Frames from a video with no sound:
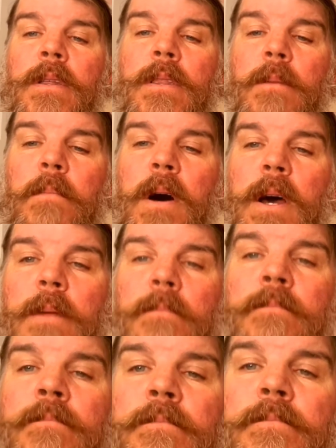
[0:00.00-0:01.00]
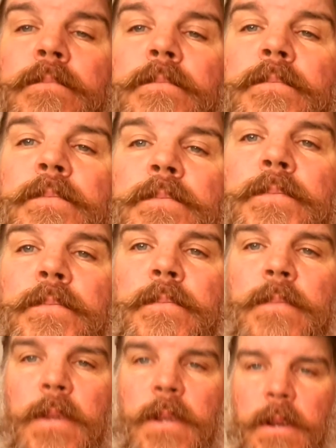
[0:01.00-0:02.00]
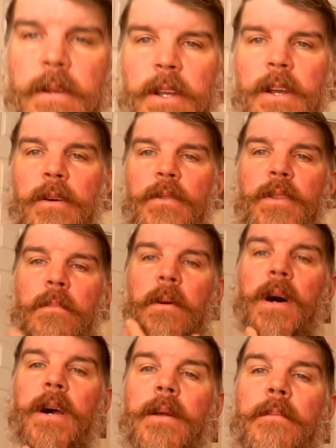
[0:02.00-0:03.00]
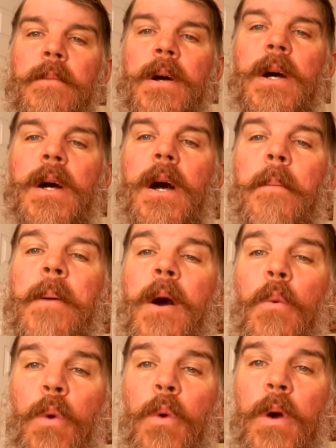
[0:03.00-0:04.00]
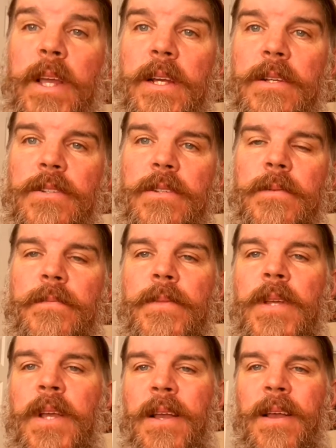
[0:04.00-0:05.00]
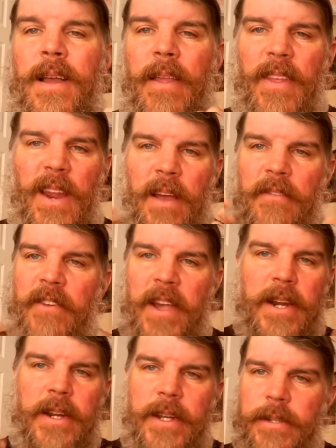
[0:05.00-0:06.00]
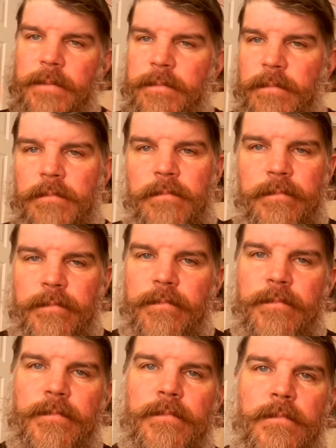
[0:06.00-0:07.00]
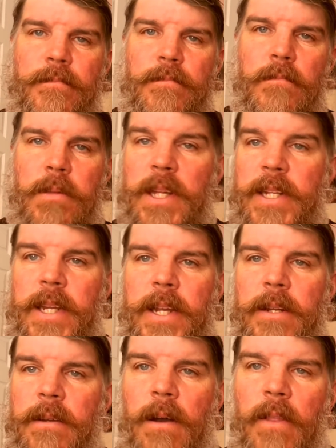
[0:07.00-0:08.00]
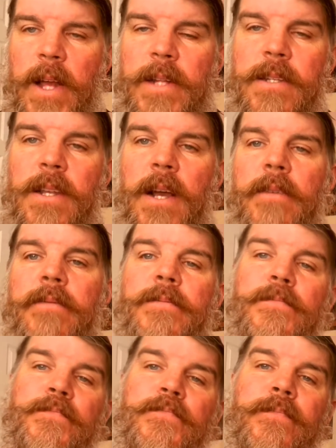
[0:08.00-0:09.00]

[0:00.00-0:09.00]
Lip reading: bottom. There you go. The bottom about 1 inch, and then I faded it and blended it and all that stuff.